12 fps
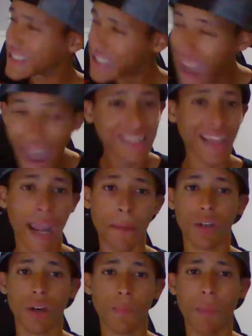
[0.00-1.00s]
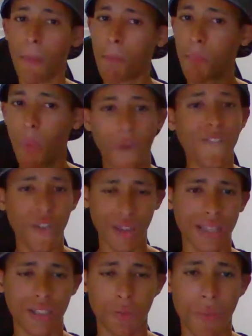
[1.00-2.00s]
That damn good by both of
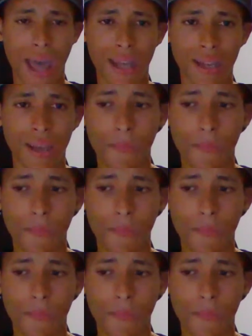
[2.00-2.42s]
these men.